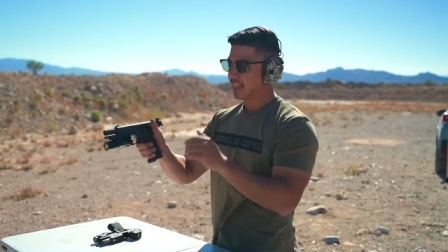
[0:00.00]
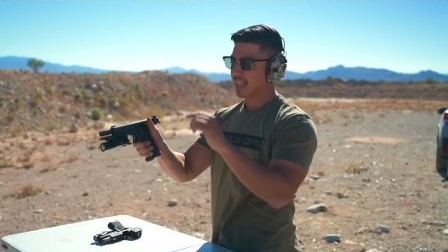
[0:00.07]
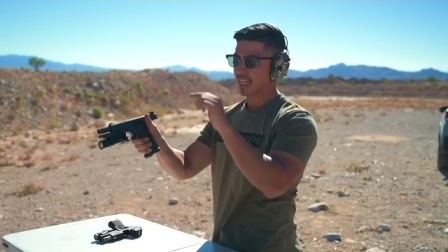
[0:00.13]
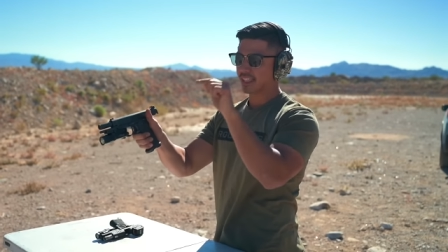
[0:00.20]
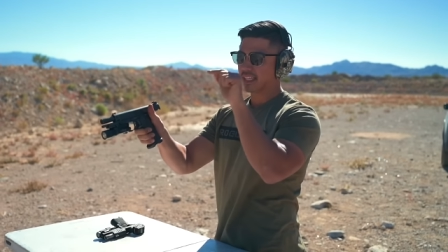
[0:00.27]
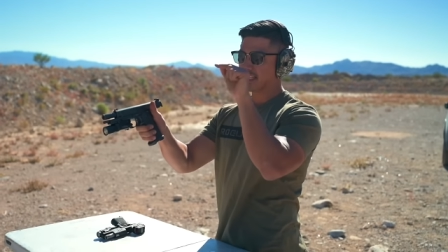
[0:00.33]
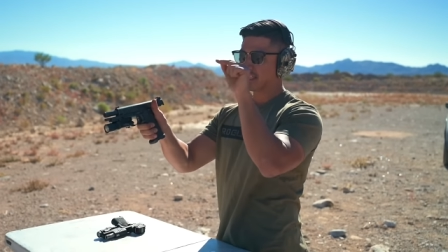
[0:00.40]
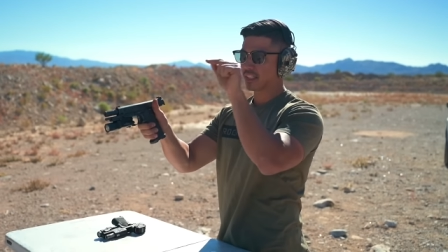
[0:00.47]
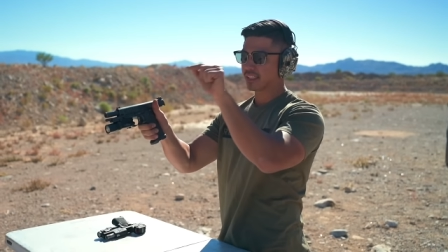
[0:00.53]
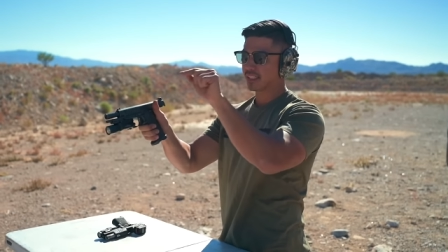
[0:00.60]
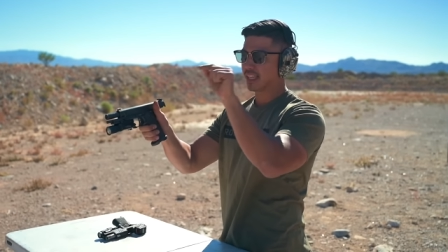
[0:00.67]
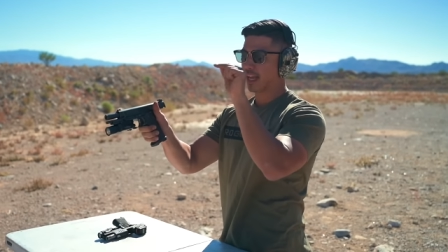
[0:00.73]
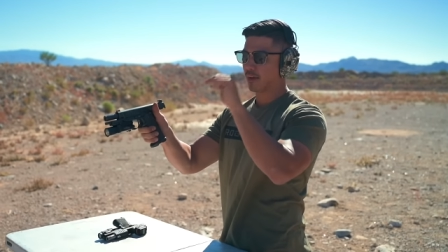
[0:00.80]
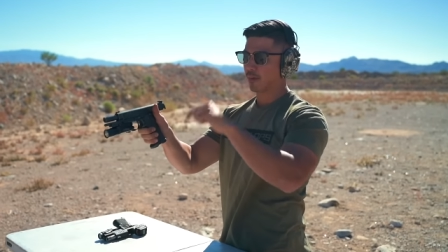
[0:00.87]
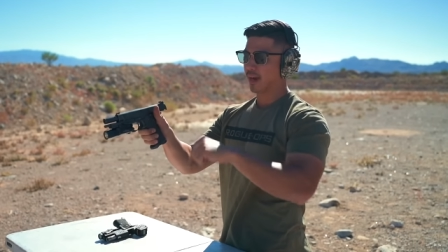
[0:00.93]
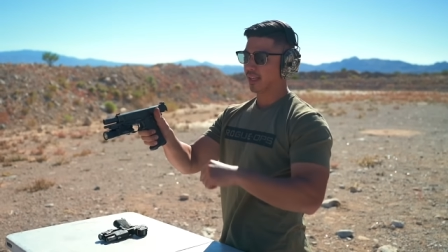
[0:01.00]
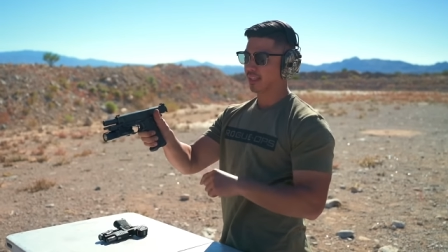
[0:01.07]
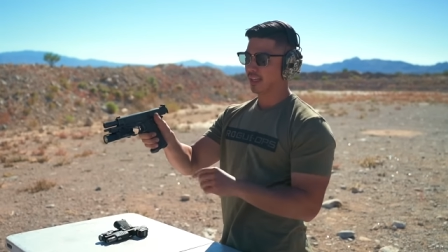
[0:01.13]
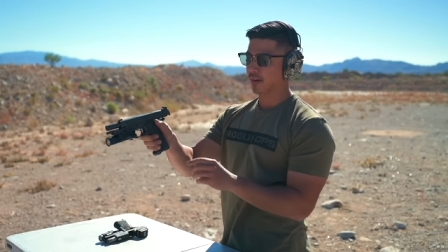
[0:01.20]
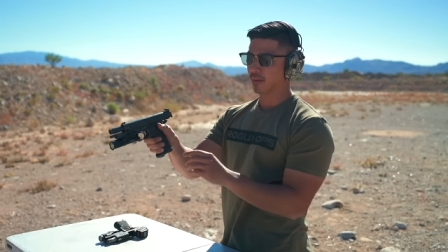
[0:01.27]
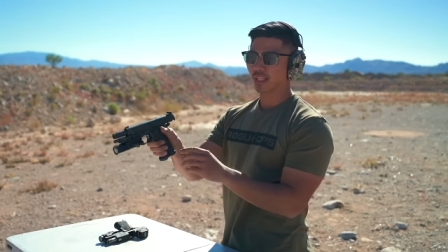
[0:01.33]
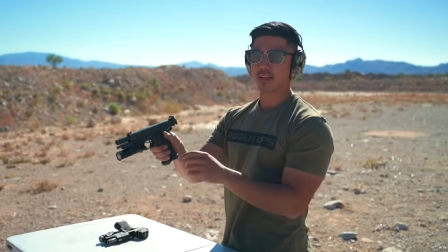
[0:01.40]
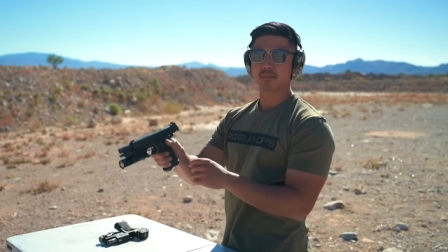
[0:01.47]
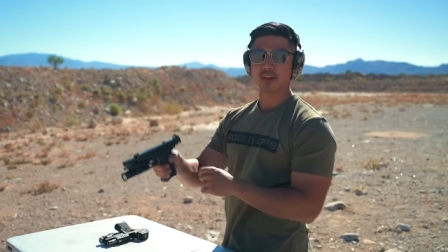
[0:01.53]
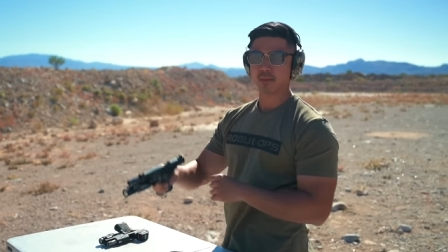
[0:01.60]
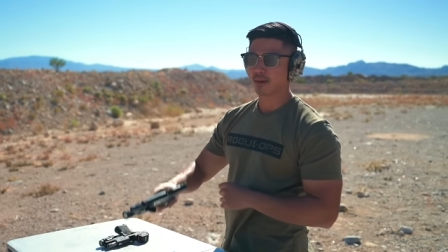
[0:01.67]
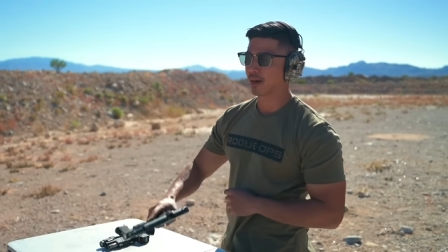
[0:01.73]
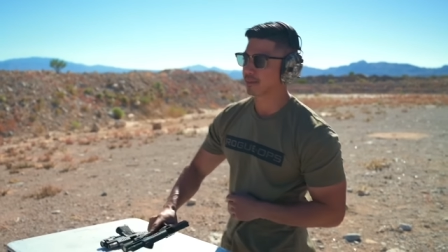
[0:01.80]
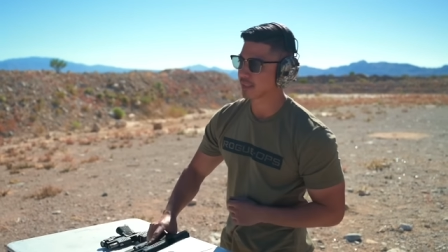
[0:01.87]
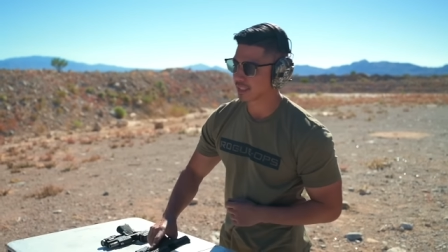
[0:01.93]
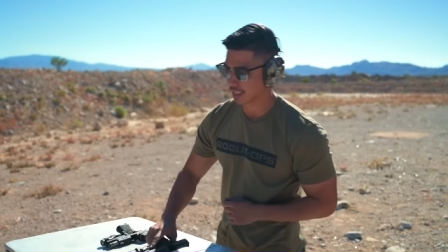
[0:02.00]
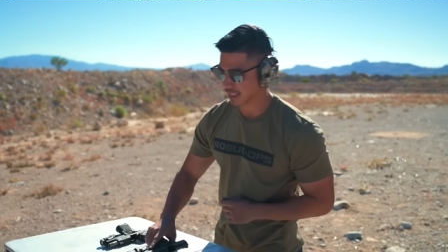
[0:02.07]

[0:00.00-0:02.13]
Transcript: that thing just staying right there with that fiber optic